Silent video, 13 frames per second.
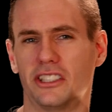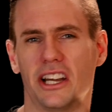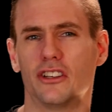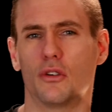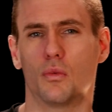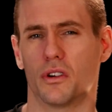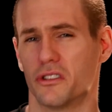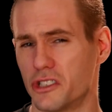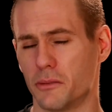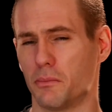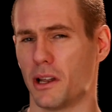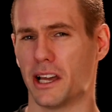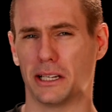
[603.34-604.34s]
tend to
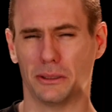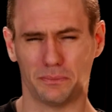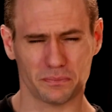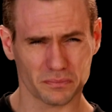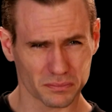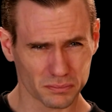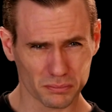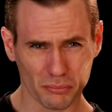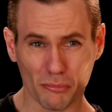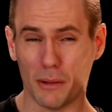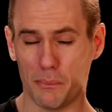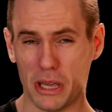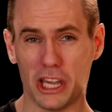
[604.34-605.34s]
worship like
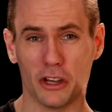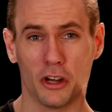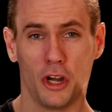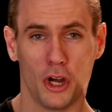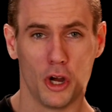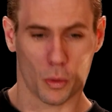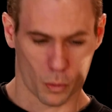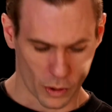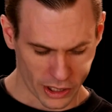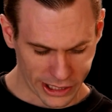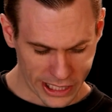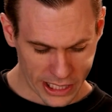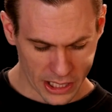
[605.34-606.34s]
being
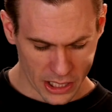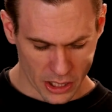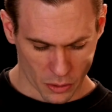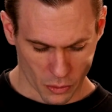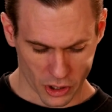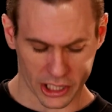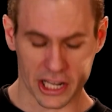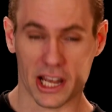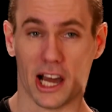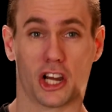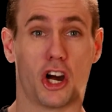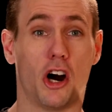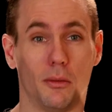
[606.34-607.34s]
really, really
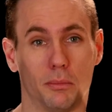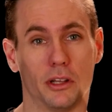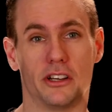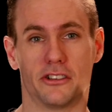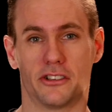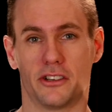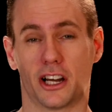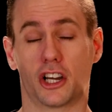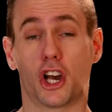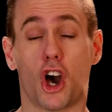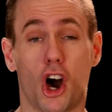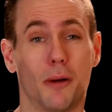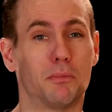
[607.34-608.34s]
accomplished,
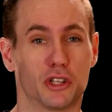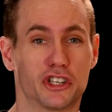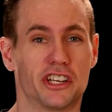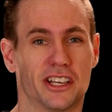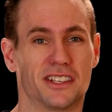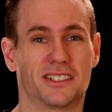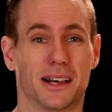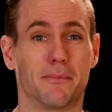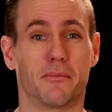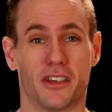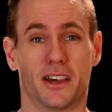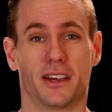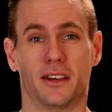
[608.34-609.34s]
accomplishing
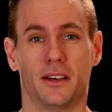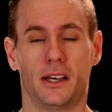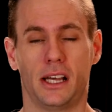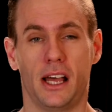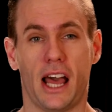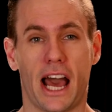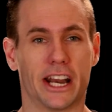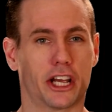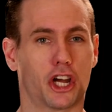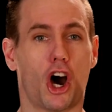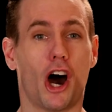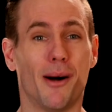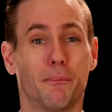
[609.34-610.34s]
something. An
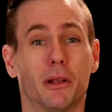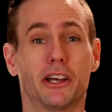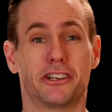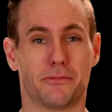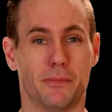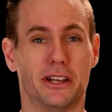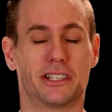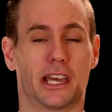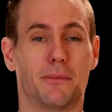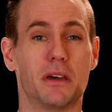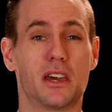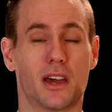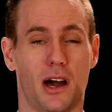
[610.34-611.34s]
accomplishment can
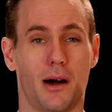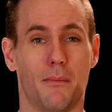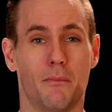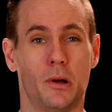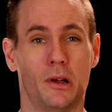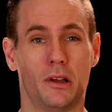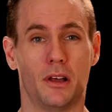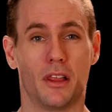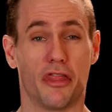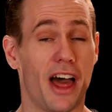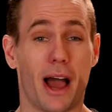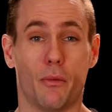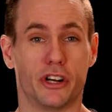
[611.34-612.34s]
become
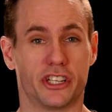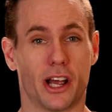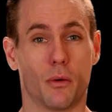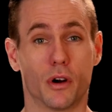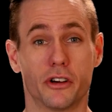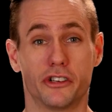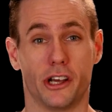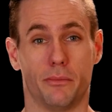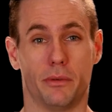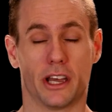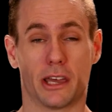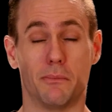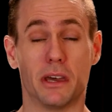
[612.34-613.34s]
that which I worship.
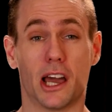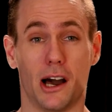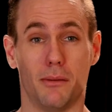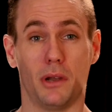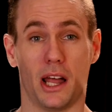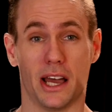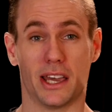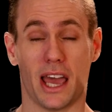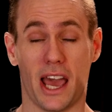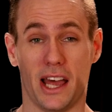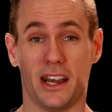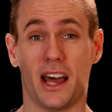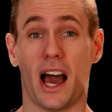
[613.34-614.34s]
It can become like
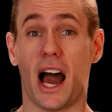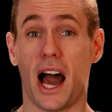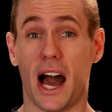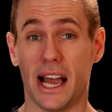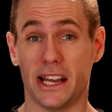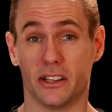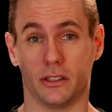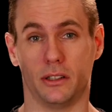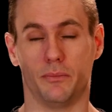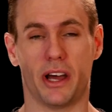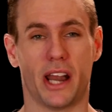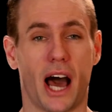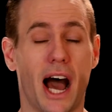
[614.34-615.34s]
an idol.
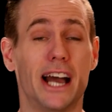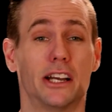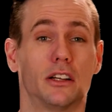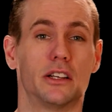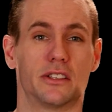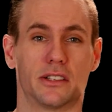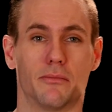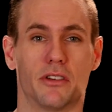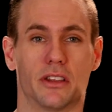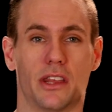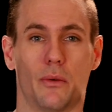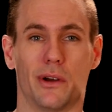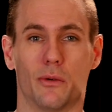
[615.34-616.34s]
An idol is
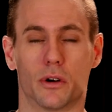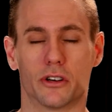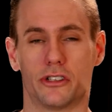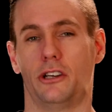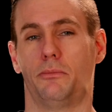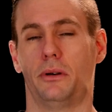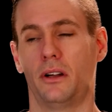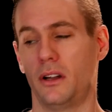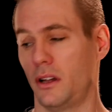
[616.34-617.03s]
something that we worship.